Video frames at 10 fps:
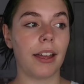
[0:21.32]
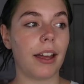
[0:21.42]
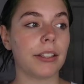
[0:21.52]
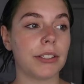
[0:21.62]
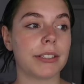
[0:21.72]

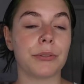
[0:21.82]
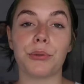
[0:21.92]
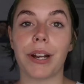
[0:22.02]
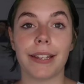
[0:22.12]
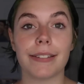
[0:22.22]
I look
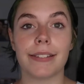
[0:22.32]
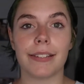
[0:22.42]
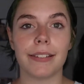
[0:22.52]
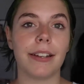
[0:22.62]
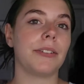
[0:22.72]

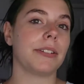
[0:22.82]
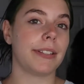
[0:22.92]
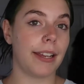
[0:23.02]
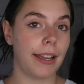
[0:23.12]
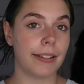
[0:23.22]
rancid. I look
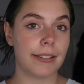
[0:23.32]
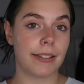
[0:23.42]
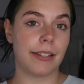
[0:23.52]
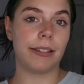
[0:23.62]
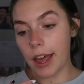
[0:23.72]

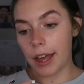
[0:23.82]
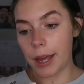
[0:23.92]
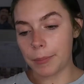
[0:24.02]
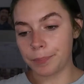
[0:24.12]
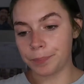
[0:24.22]
nasty.
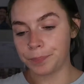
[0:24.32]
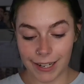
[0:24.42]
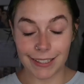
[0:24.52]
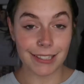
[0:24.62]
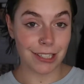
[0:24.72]
I
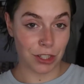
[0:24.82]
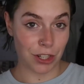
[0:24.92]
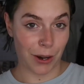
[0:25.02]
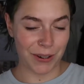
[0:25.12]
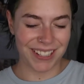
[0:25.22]
need to
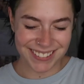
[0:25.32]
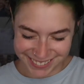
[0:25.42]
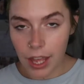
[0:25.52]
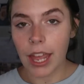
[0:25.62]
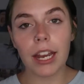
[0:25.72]
shower.
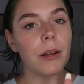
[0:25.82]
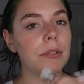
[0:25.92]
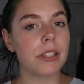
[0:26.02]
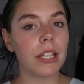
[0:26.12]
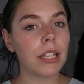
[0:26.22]
And I
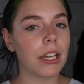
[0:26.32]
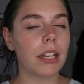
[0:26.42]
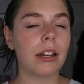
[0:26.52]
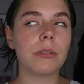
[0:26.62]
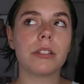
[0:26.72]
was thinking,
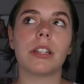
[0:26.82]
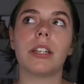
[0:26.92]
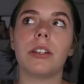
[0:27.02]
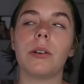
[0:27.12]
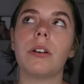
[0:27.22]
I was like,
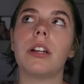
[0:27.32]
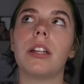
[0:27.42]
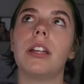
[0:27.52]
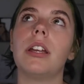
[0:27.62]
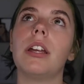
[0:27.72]
you know what?
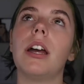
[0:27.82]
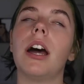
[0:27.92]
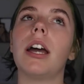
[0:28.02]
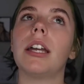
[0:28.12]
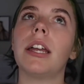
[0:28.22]

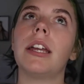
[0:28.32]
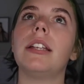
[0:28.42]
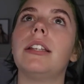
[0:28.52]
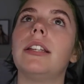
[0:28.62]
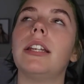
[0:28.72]
I
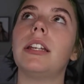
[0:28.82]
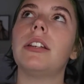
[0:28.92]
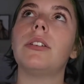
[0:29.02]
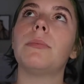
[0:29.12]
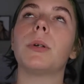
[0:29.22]

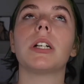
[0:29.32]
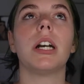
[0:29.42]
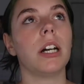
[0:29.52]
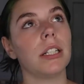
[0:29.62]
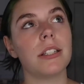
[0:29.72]
need more
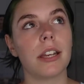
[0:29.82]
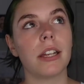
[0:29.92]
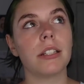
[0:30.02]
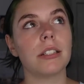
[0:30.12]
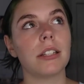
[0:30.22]

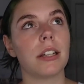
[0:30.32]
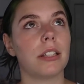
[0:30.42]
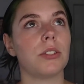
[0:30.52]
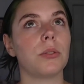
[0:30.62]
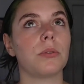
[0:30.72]
content. I
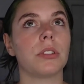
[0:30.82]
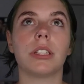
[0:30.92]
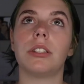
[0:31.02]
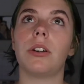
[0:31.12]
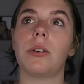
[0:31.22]
don't really
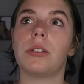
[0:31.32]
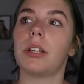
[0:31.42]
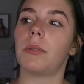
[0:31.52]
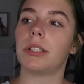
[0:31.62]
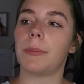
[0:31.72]
know
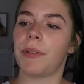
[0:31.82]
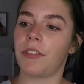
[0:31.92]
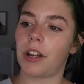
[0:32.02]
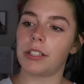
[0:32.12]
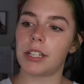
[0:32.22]
like what type of
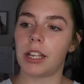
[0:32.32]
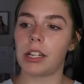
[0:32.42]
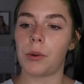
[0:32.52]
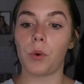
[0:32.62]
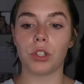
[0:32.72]
content
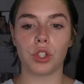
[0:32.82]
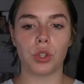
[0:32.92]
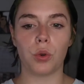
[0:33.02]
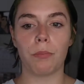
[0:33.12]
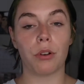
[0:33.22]
I want
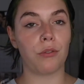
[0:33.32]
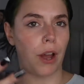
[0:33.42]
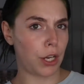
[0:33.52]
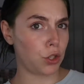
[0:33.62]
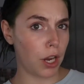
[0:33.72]
to
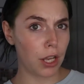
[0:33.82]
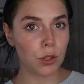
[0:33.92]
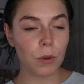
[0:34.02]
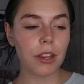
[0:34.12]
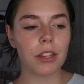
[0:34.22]
provide you
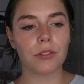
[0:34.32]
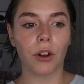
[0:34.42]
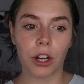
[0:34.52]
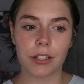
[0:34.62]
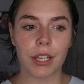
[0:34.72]
guys with as
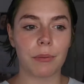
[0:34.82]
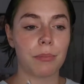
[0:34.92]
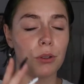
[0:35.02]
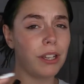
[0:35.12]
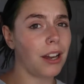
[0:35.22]
far as like
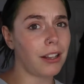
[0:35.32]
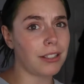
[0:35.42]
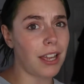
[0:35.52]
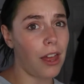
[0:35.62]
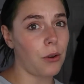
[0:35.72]
beauty
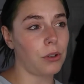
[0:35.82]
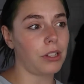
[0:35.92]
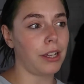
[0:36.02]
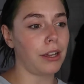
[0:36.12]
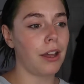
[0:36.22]
content or
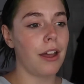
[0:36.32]
like